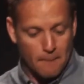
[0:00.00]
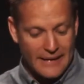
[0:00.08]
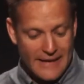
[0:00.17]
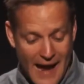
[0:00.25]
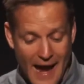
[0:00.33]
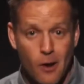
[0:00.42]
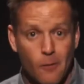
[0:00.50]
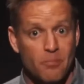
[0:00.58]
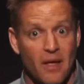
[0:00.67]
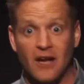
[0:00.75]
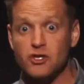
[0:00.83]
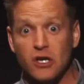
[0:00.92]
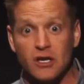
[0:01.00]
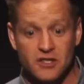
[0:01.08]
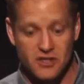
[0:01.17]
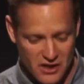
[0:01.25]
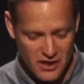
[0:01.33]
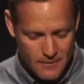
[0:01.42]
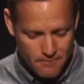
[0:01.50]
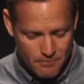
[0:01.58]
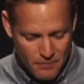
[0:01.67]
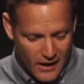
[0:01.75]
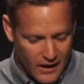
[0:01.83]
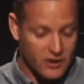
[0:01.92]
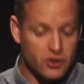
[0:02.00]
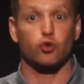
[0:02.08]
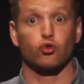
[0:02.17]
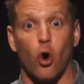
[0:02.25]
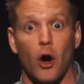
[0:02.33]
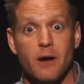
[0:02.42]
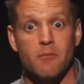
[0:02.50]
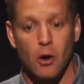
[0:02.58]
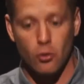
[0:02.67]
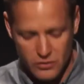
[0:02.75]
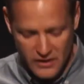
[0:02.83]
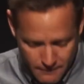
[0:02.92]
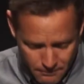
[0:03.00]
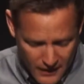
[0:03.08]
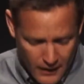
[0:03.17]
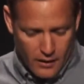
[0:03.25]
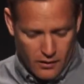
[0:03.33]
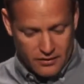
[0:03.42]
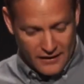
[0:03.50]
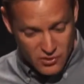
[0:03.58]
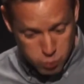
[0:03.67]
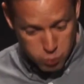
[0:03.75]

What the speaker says: But now, as you can see, it's dry and moldy. These